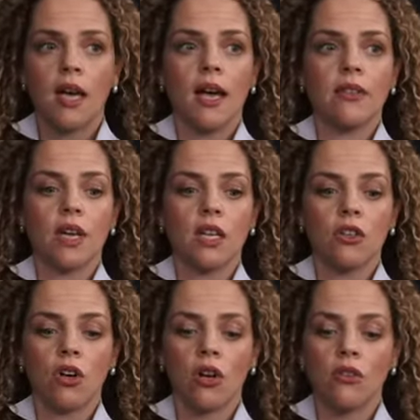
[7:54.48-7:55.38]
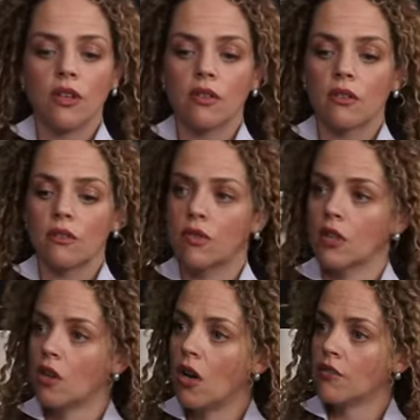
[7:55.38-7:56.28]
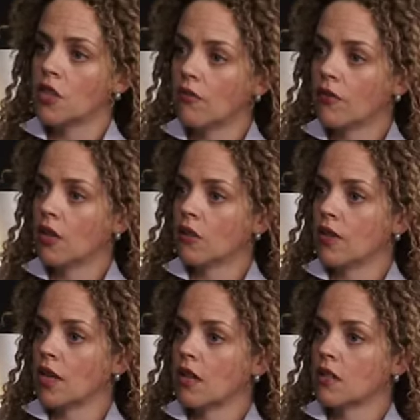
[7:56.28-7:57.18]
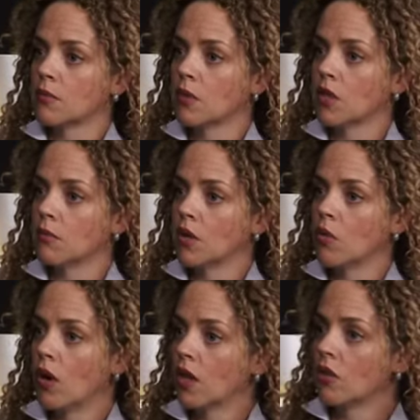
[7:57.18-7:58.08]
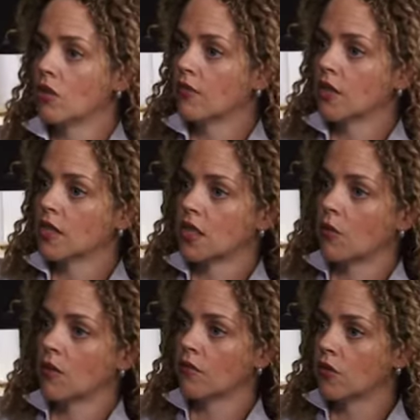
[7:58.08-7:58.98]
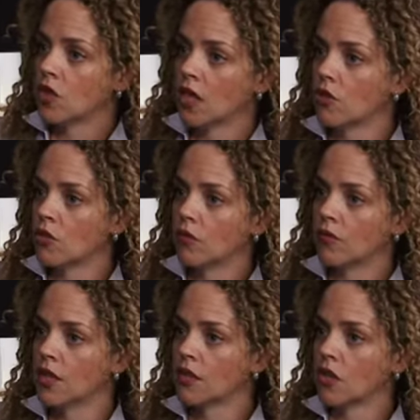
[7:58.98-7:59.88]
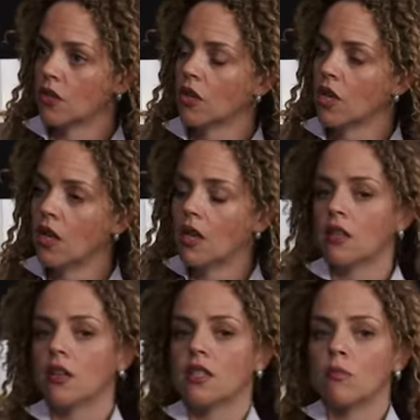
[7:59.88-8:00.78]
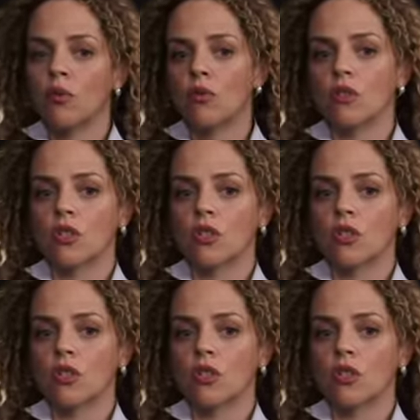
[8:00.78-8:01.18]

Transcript: and they know that the lifetime value of that customer can be quite long if they stay with them for 10 or 12 years. So it's important